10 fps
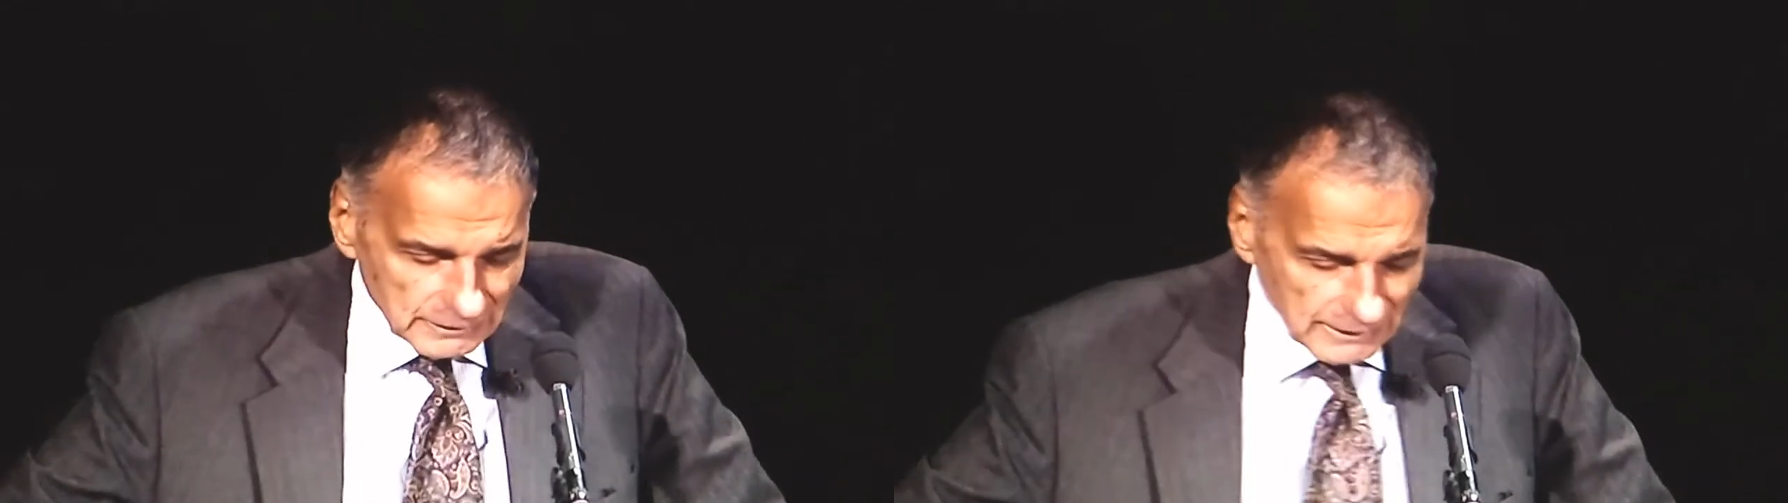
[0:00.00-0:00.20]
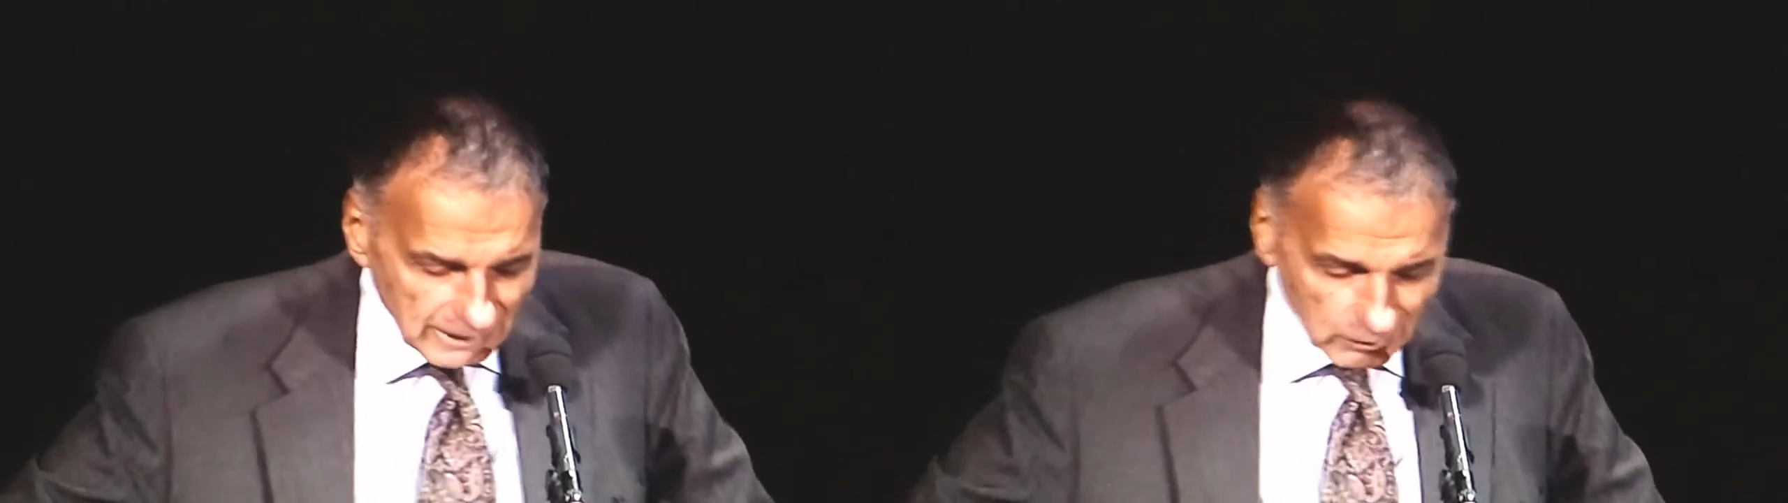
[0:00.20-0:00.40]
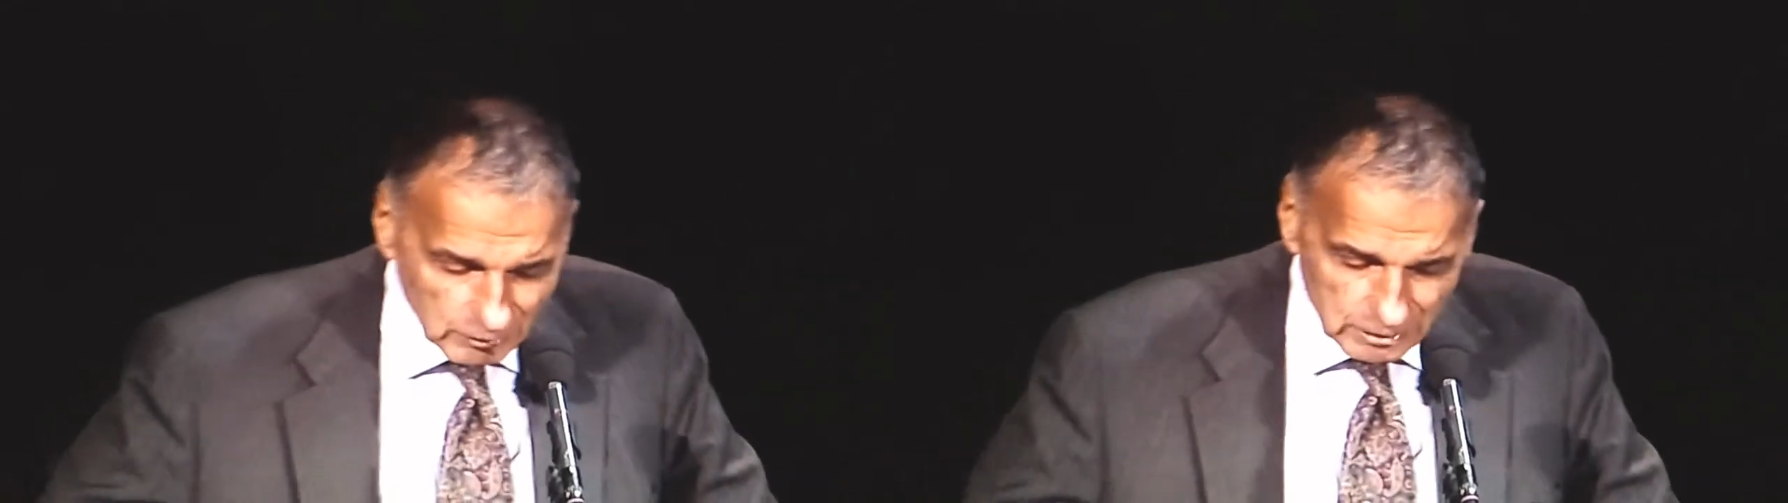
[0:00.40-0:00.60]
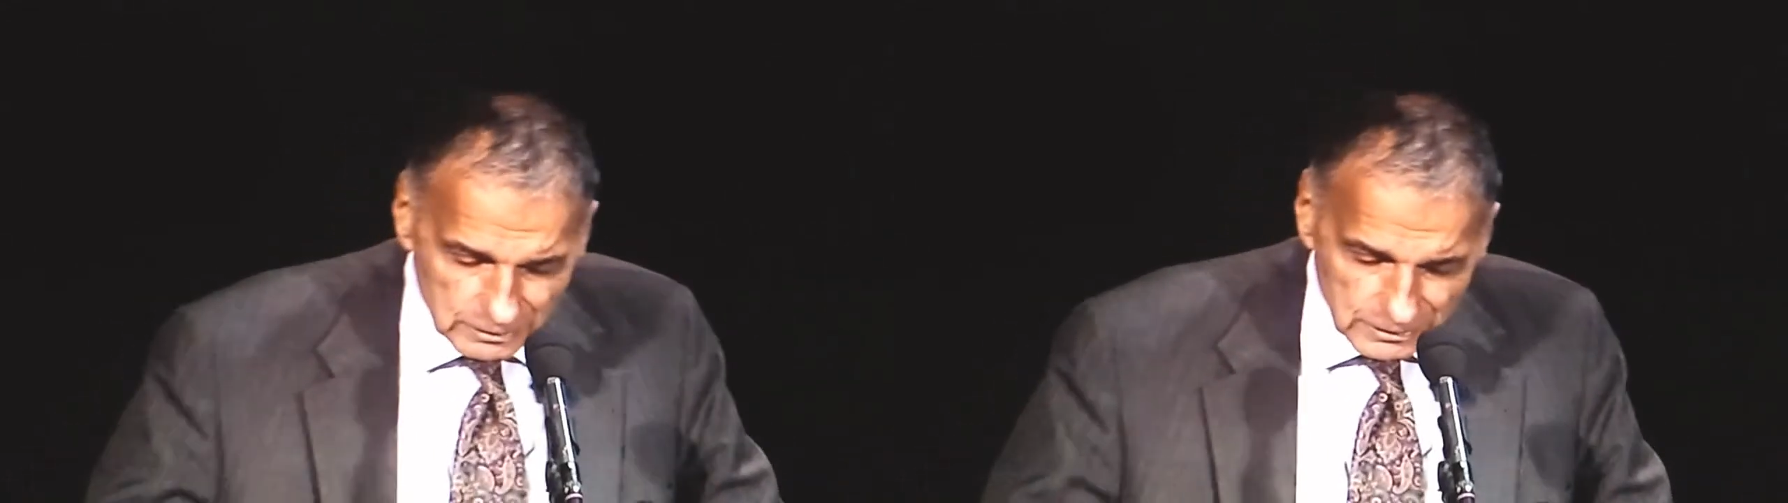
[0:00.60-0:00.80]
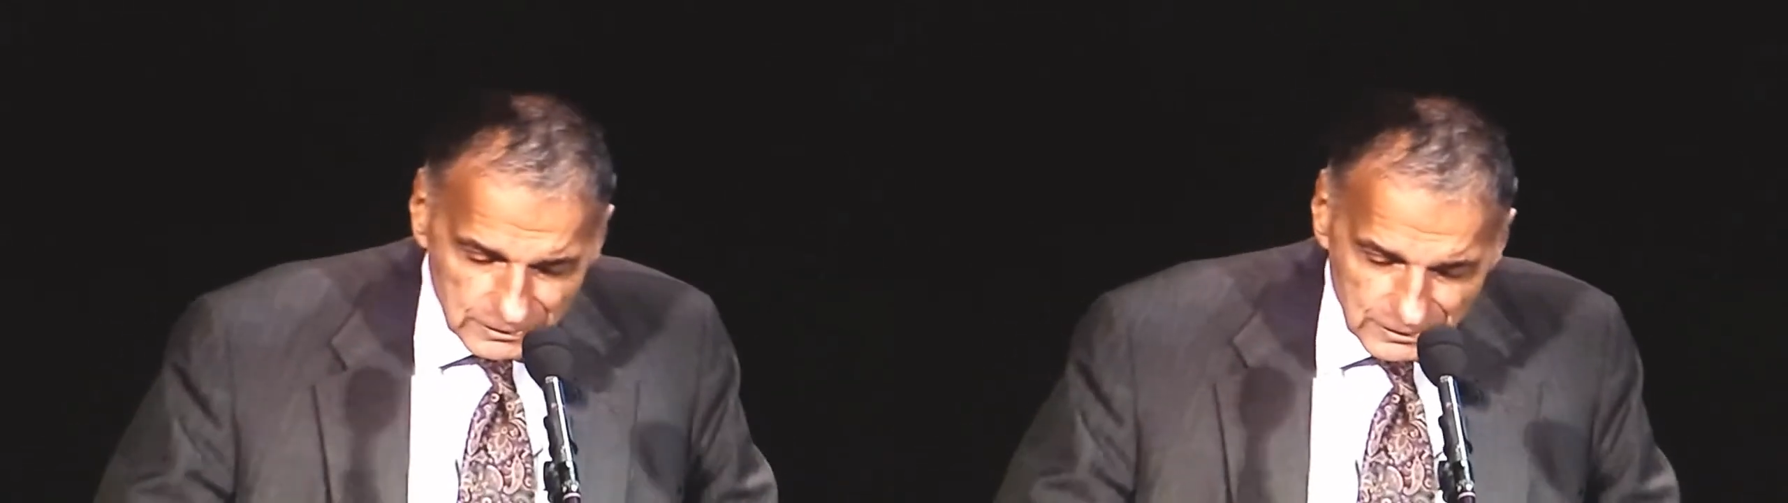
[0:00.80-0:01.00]
Now,
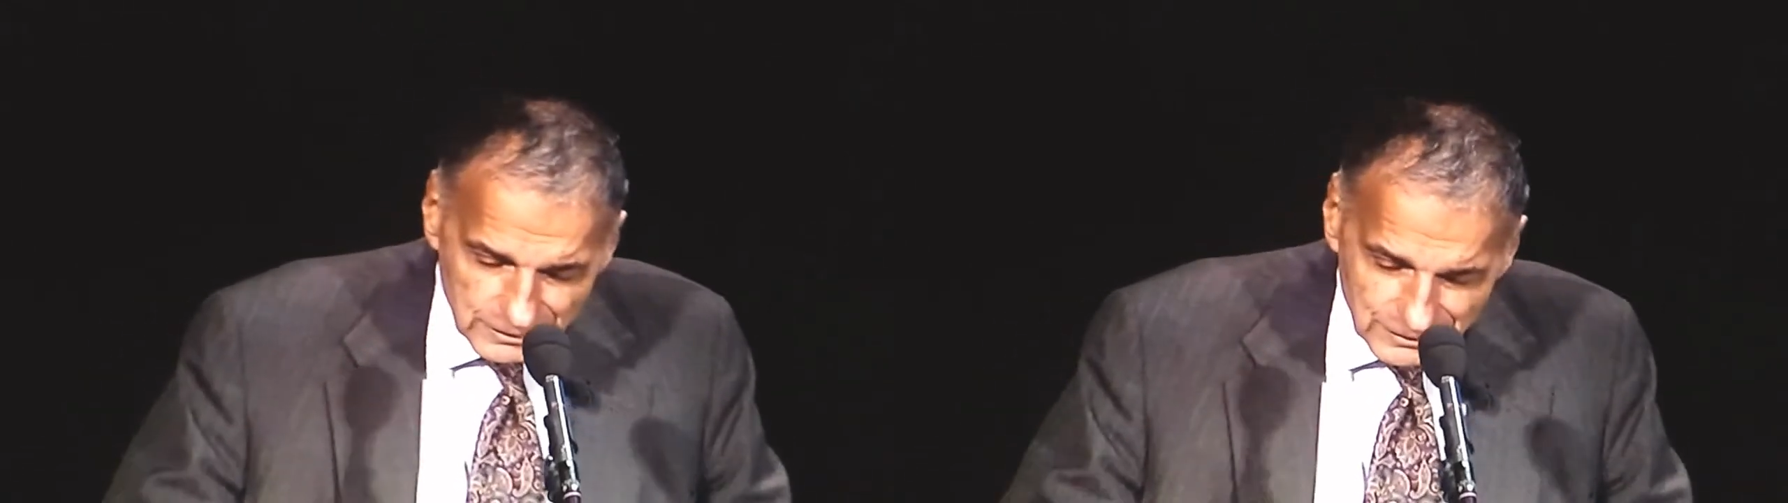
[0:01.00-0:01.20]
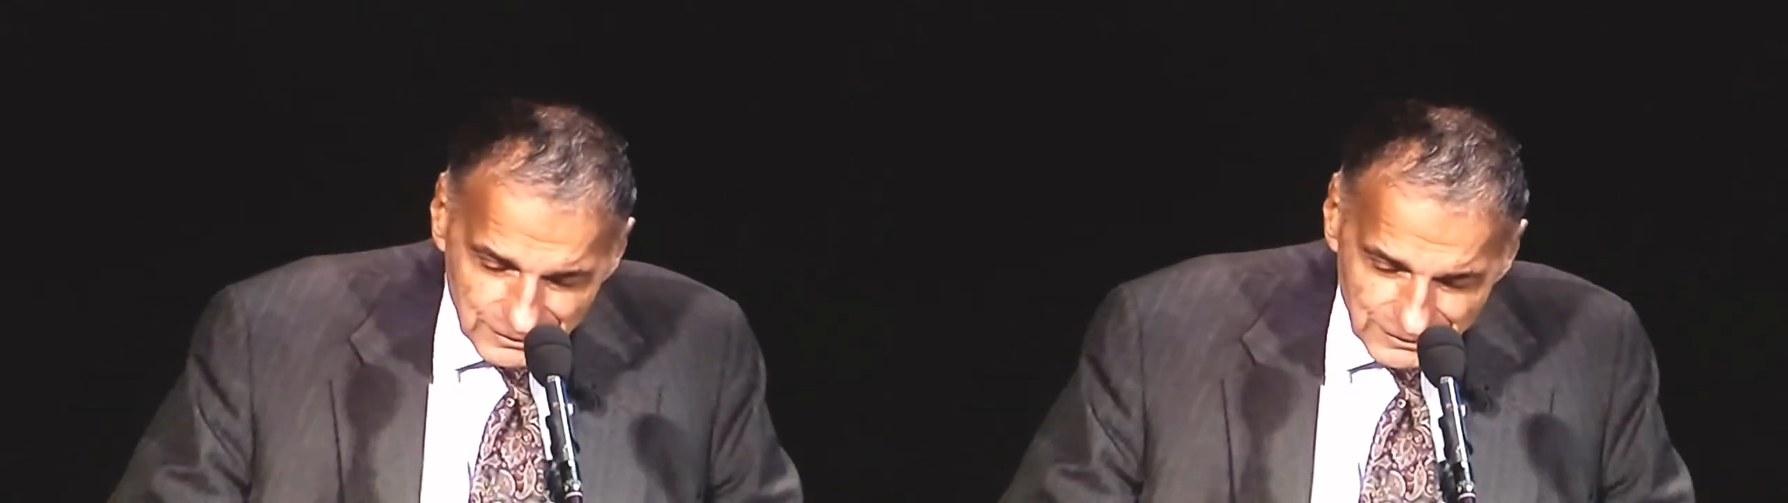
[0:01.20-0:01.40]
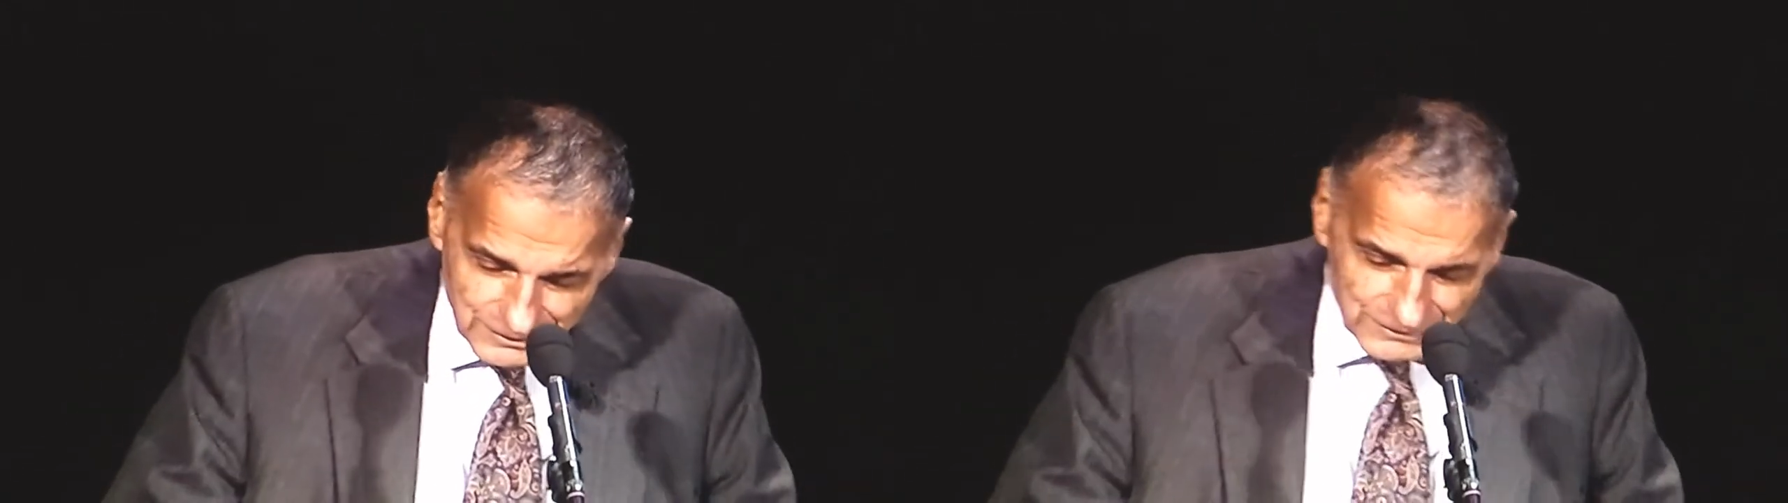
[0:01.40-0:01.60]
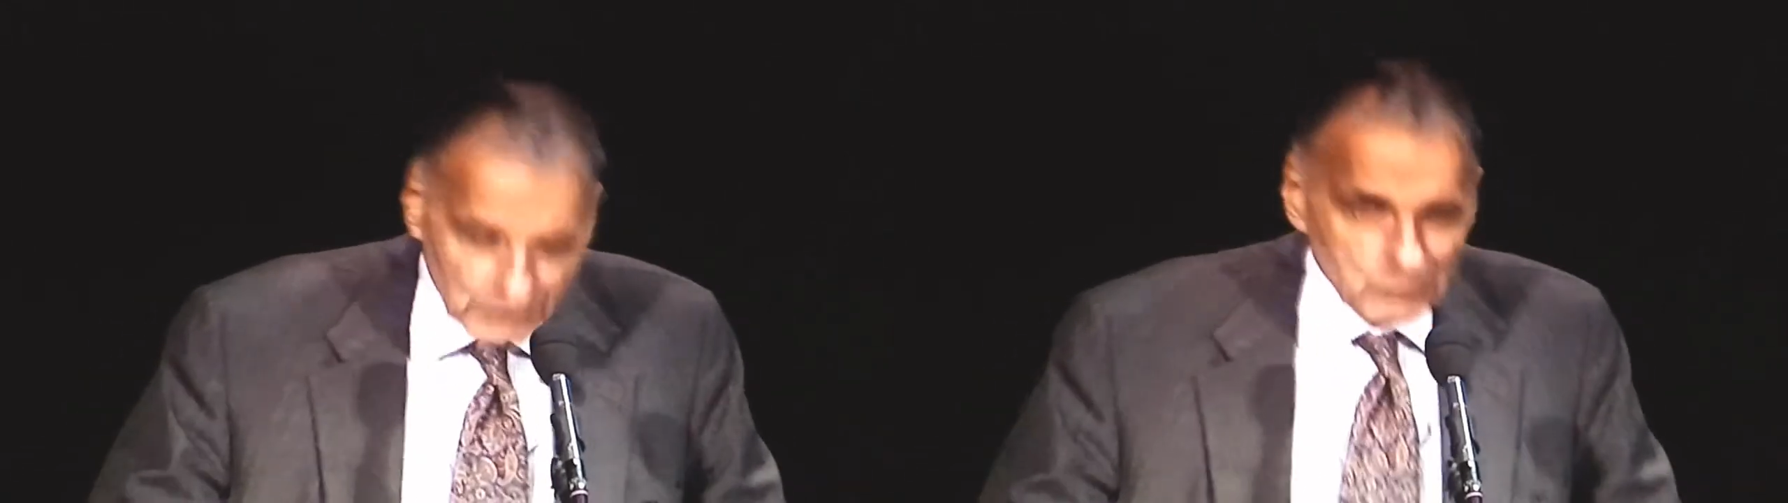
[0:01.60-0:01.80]
the